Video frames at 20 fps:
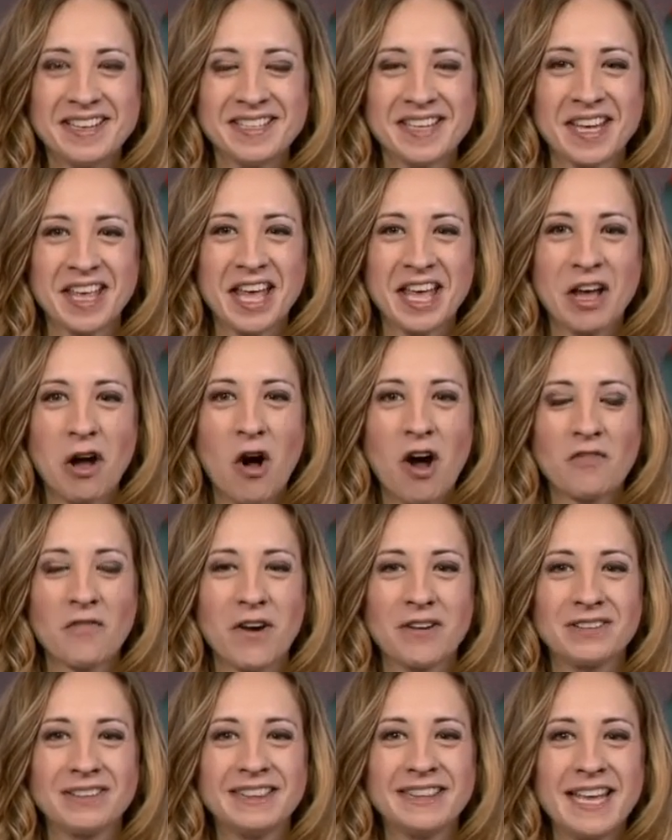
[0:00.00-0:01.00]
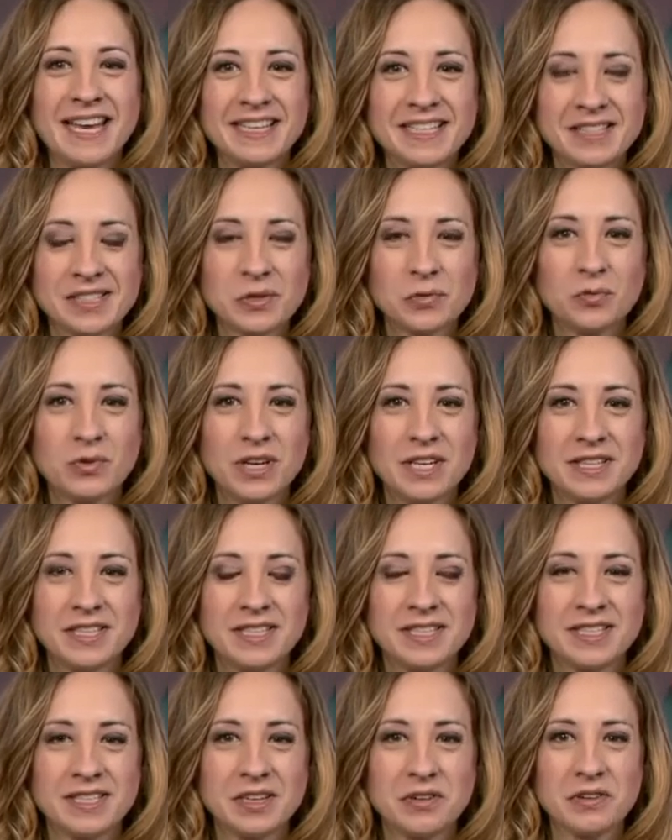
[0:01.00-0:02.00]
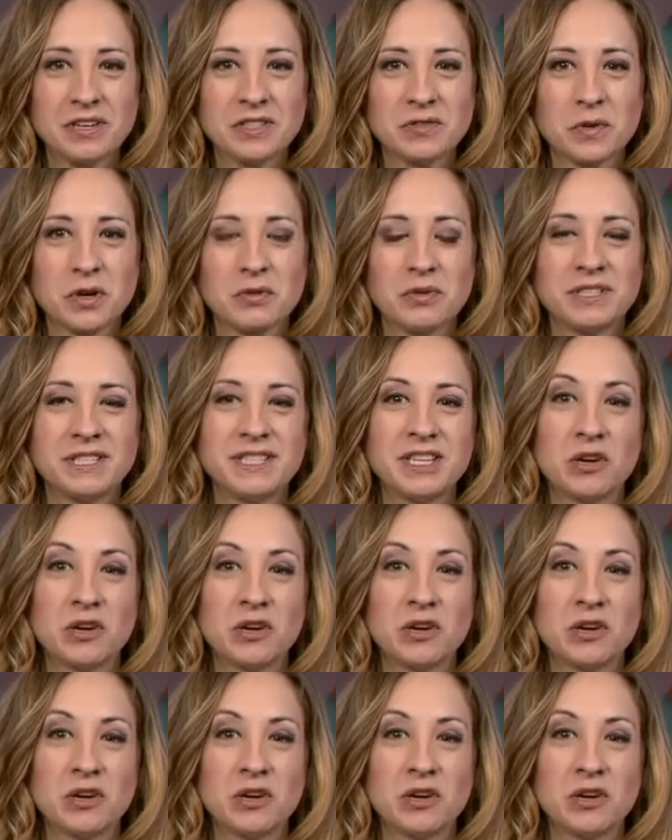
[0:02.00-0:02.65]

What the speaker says: to kick off our latest weekly series with Chris